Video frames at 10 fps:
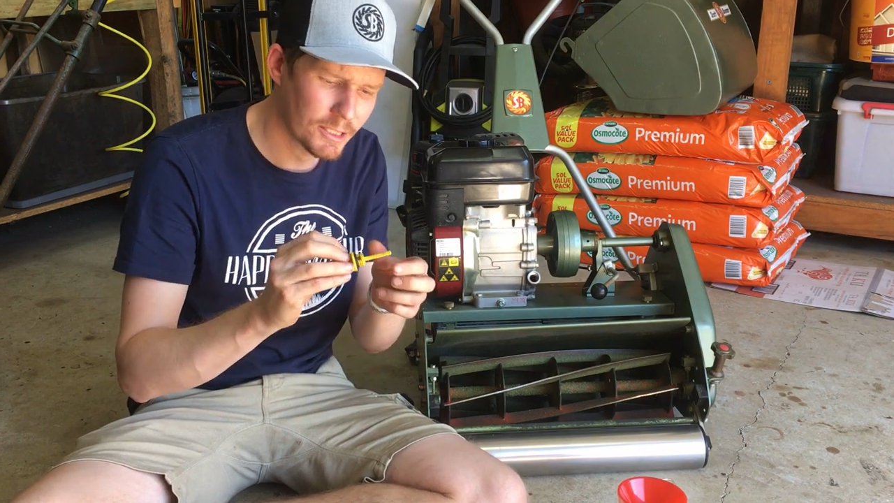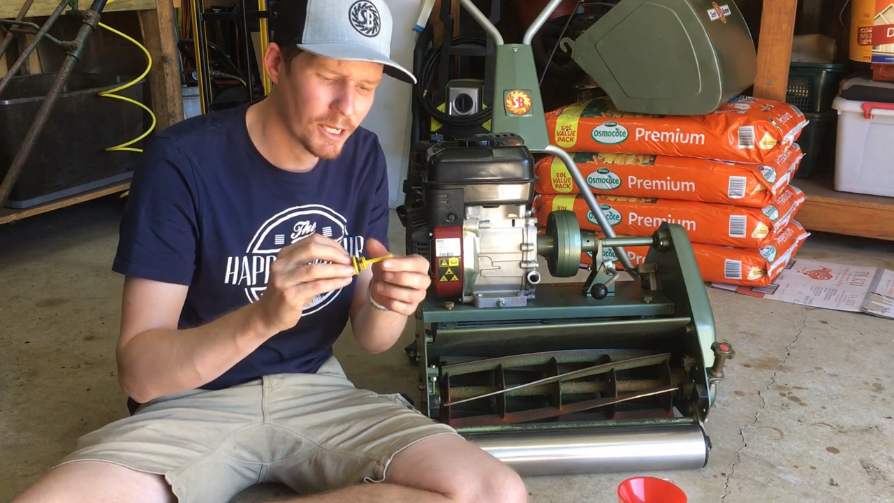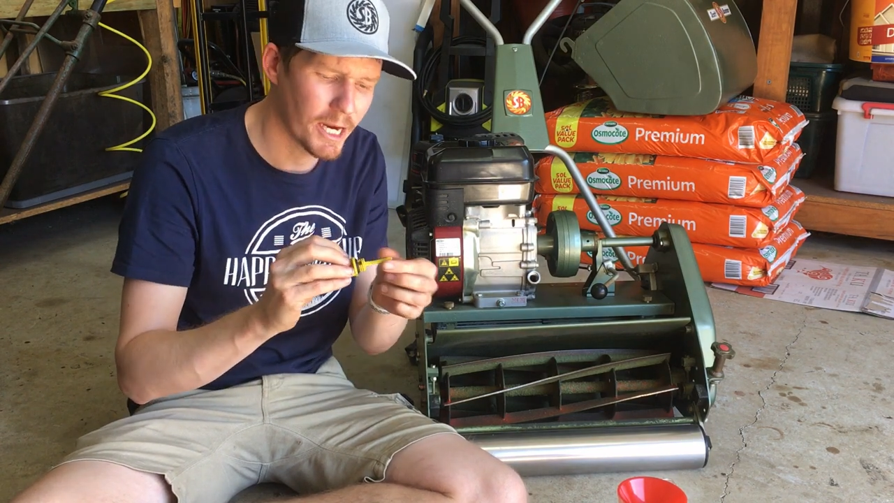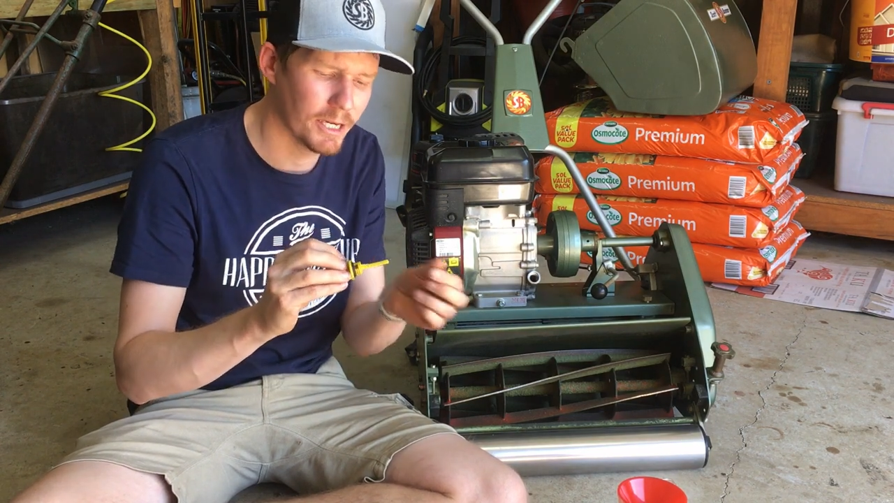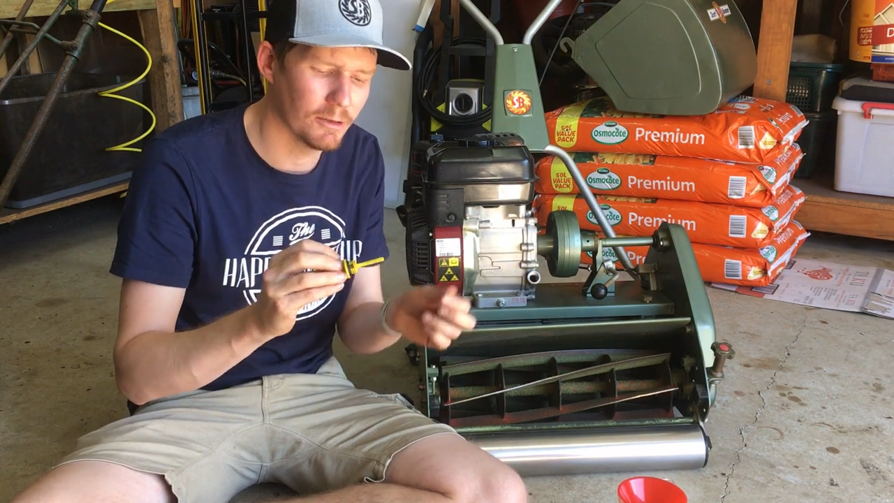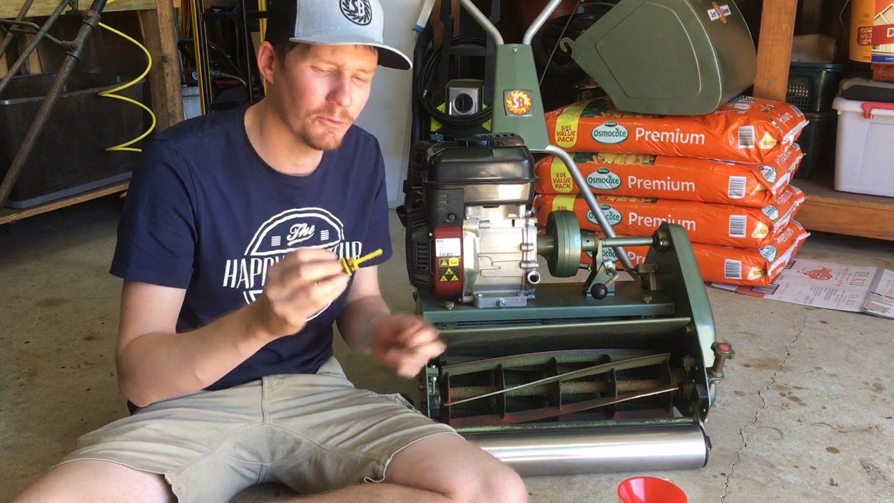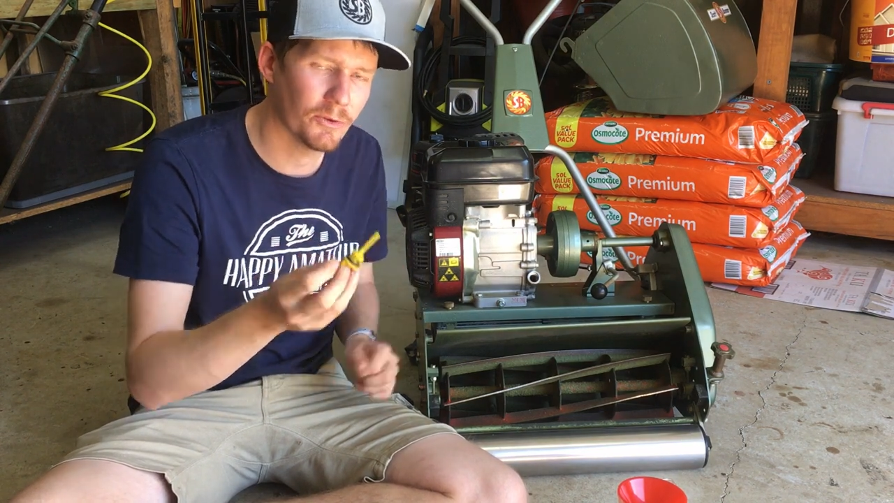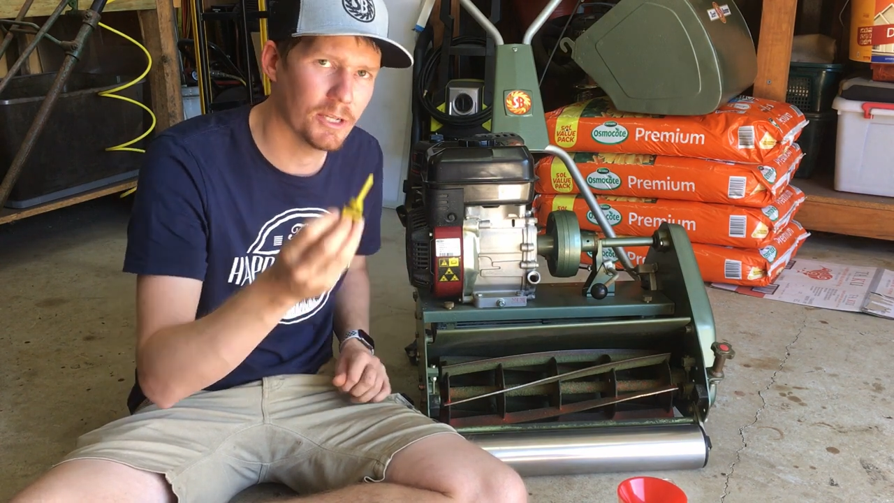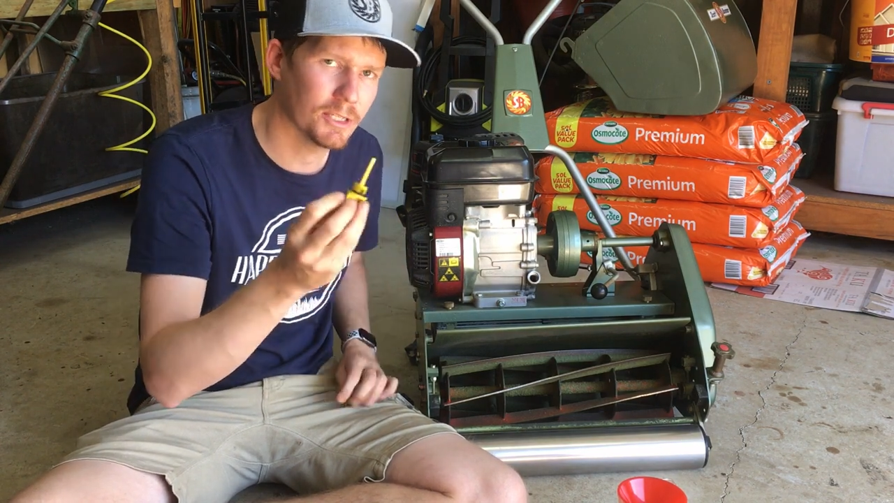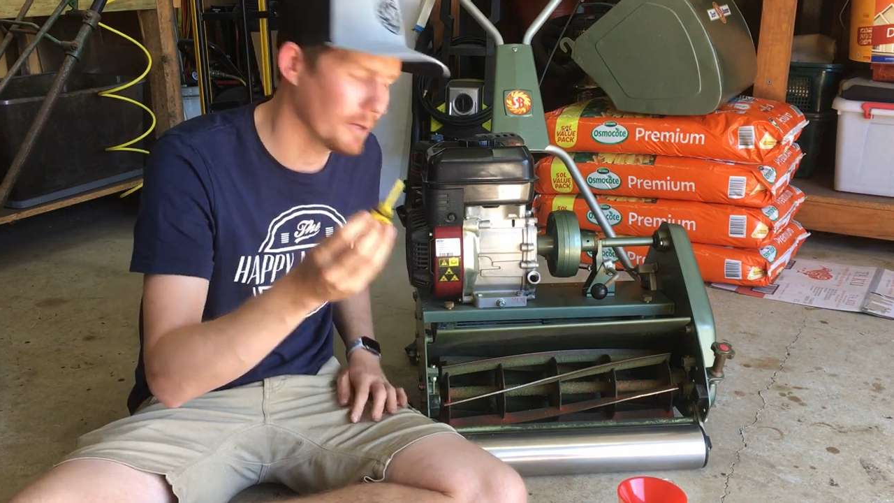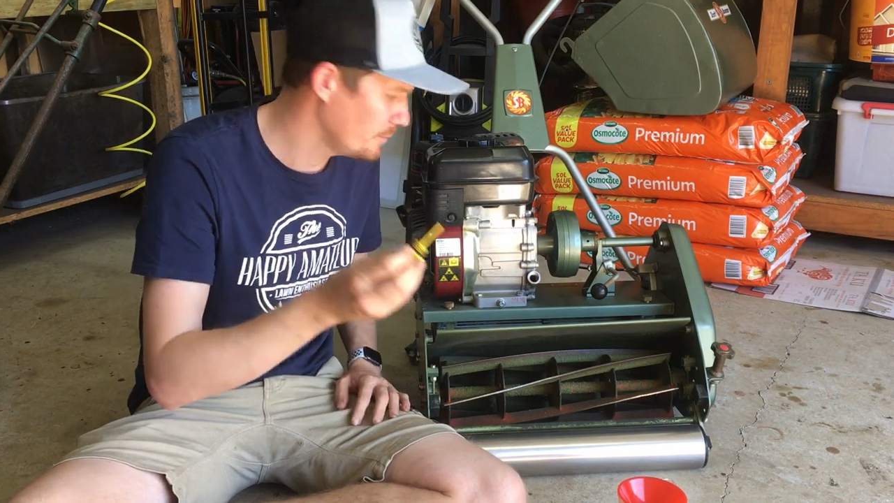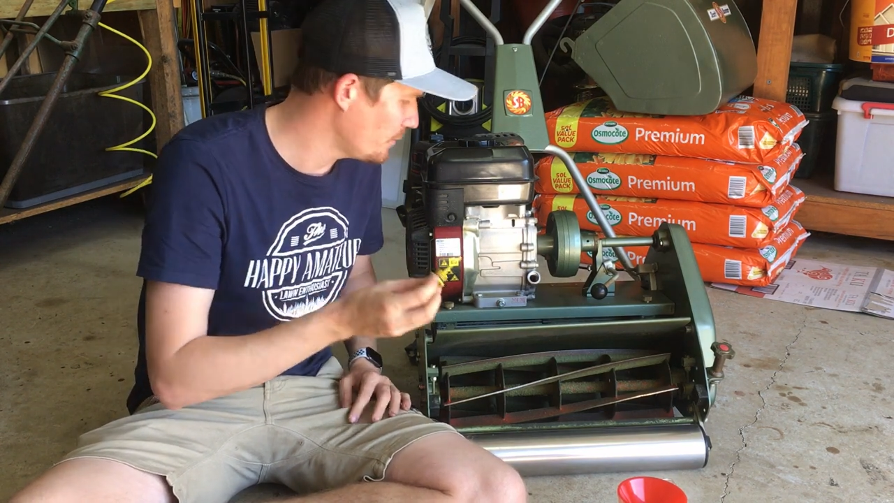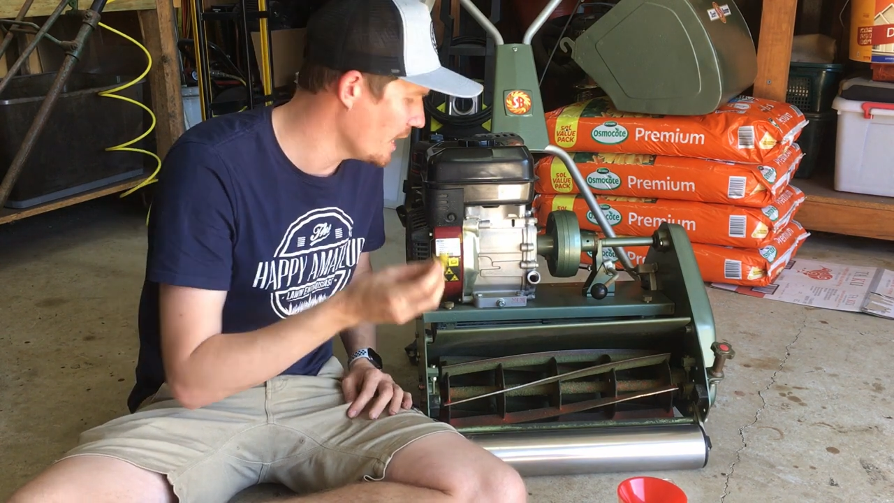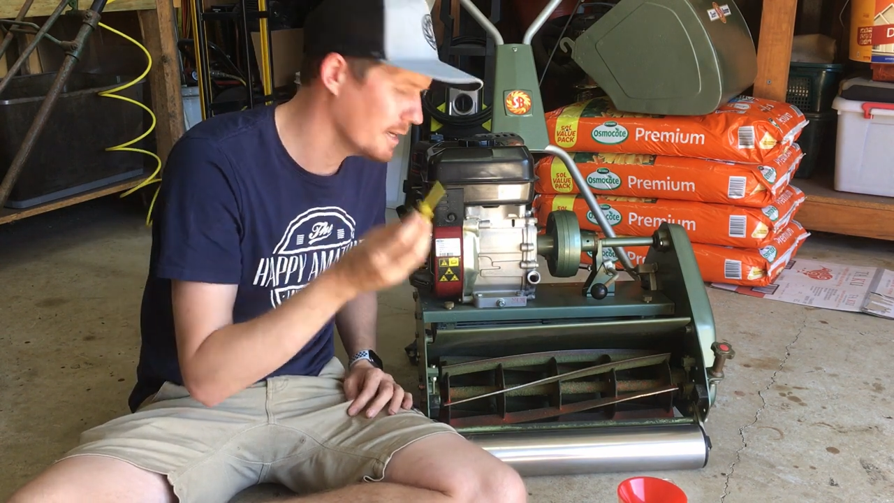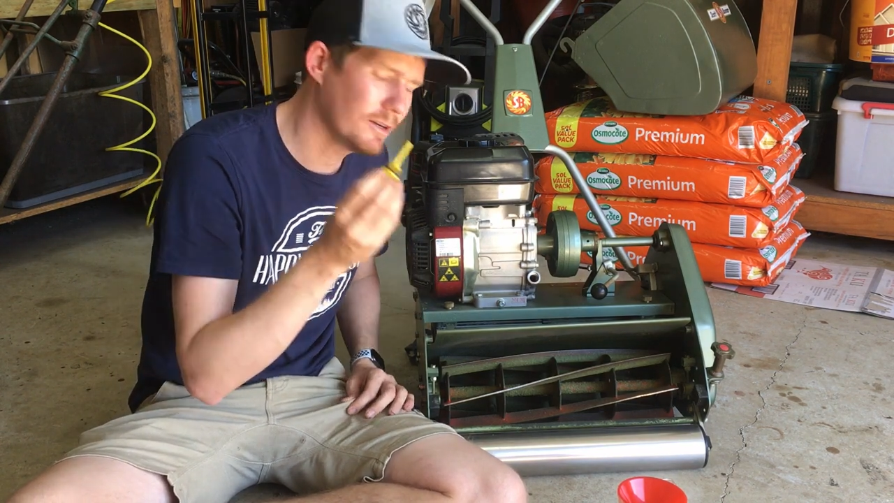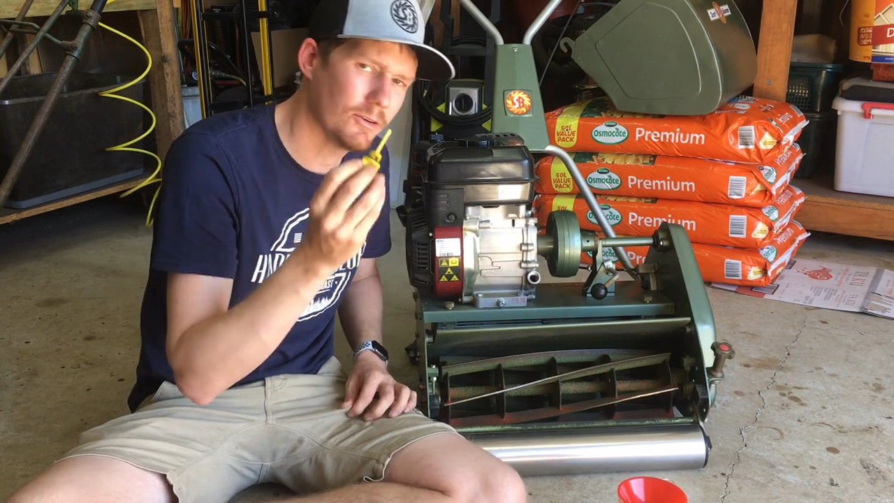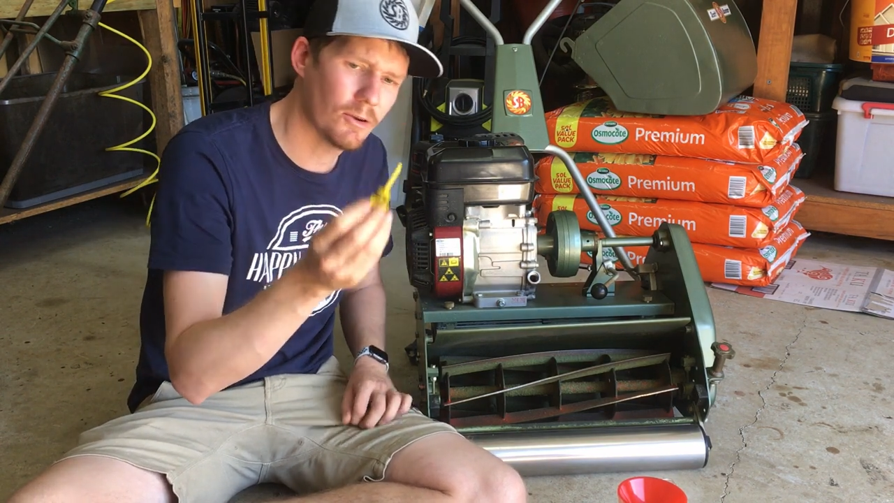that's a handy little feature, but